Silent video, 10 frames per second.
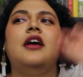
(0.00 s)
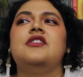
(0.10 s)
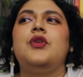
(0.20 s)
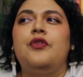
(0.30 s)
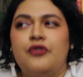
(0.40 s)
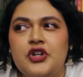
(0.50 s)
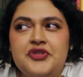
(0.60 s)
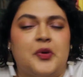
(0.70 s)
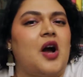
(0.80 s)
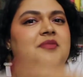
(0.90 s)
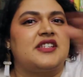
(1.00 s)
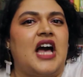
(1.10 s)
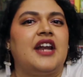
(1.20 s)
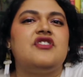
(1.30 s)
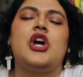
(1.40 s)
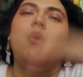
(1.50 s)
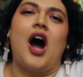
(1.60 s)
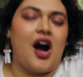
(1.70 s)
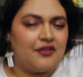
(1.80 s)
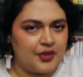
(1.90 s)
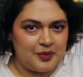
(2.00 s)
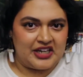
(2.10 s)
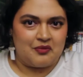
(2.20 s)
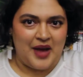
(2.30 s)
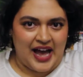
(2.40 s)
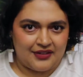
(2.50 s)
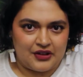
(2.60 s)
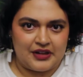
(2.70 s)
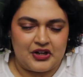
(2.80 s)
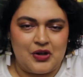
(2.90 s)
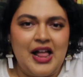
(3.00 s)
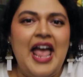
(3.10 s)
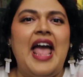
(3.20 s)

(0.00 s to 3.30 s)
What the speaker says: So the first prompt is kind of to go off the beaten path a little